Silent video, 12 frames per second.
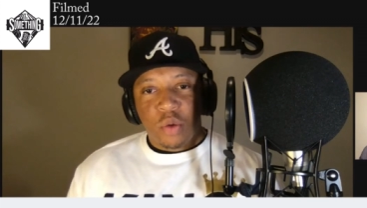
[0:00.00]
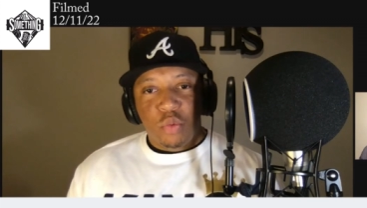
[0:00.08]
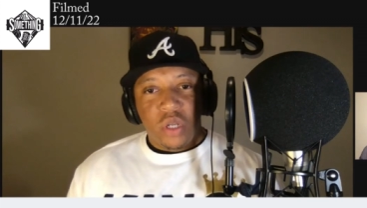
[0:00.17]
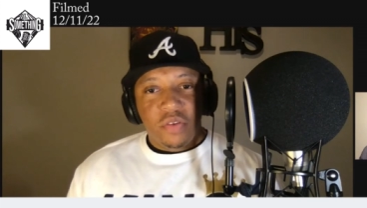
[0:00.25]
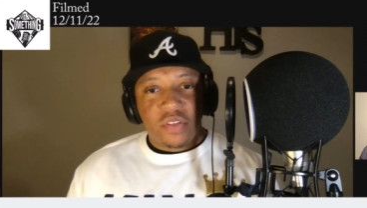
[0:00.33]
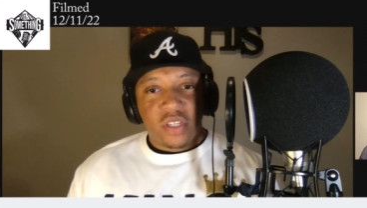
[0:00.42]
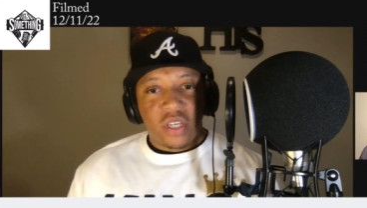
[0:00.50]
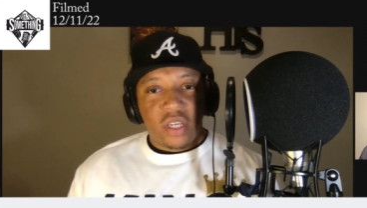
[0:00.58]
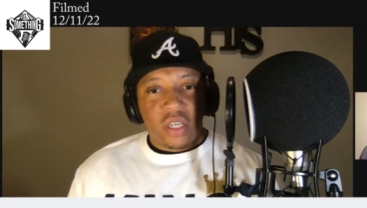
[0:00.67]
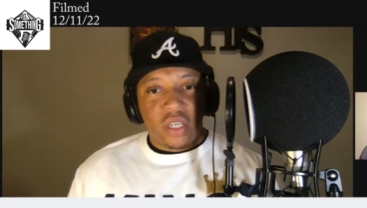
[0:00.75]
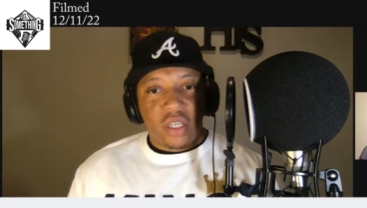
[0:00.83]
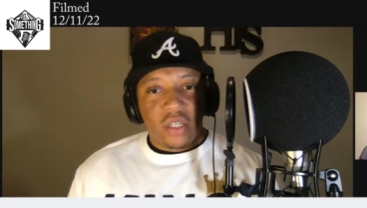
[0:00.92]
We've
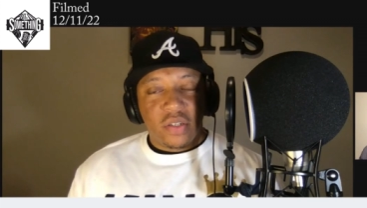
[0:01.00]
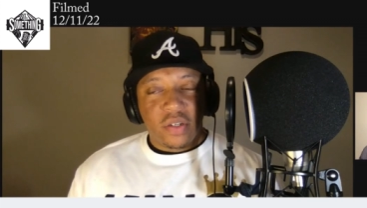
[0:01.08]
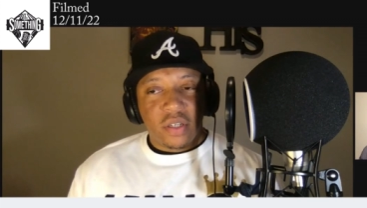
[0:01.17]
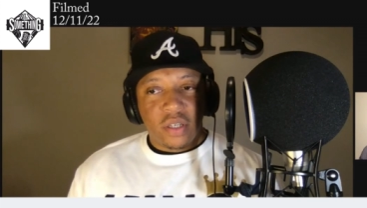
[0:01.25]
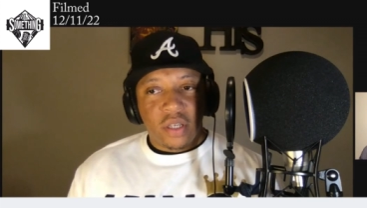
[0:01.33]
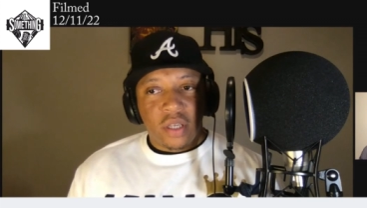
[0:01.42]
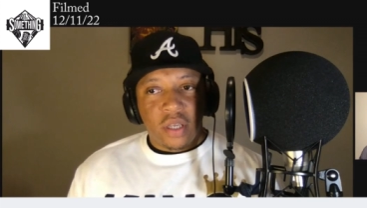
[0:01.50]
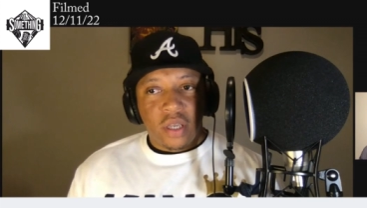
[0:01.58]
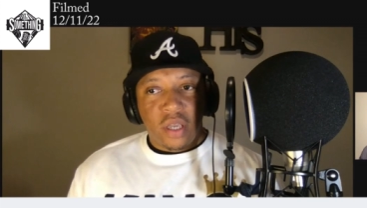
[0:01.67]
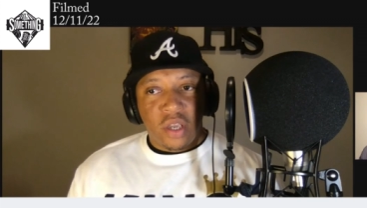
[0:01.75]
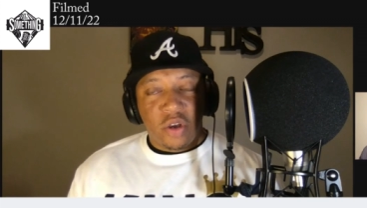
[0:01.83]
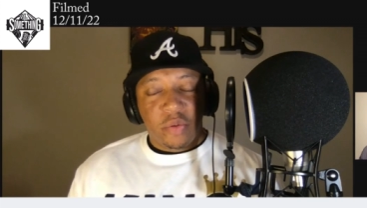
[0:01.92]
seen
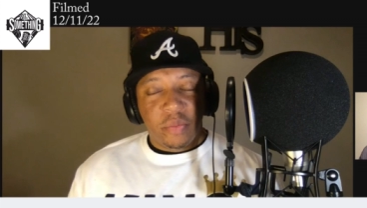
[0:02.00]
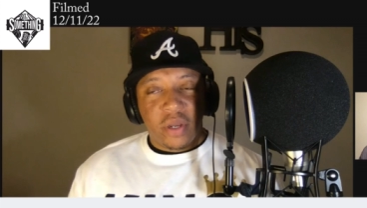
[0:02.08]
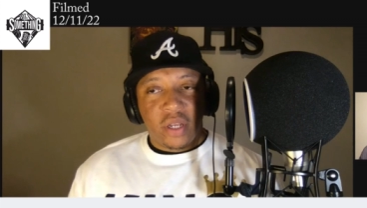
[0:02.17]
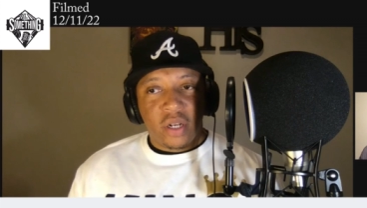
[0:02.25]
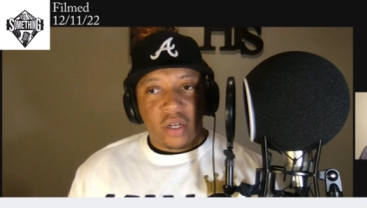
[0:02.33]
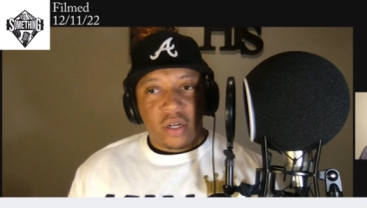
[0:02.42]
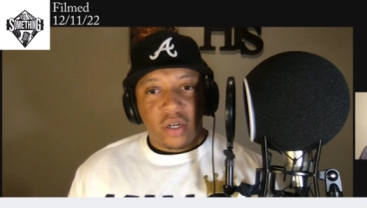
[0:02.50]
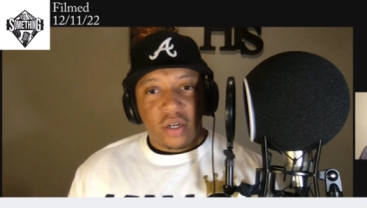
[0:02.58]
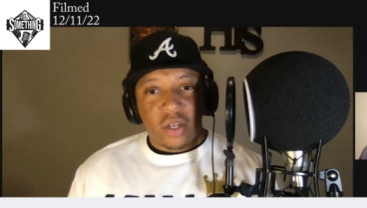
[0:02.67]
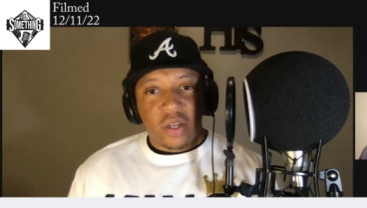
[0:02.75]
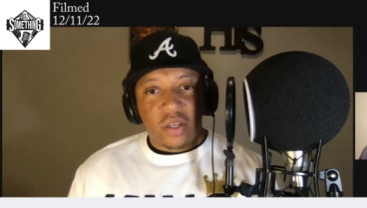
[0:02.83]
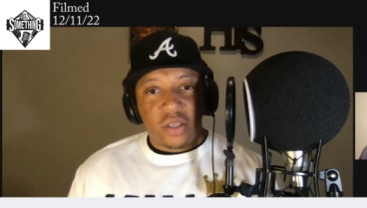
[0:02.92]
him and uh,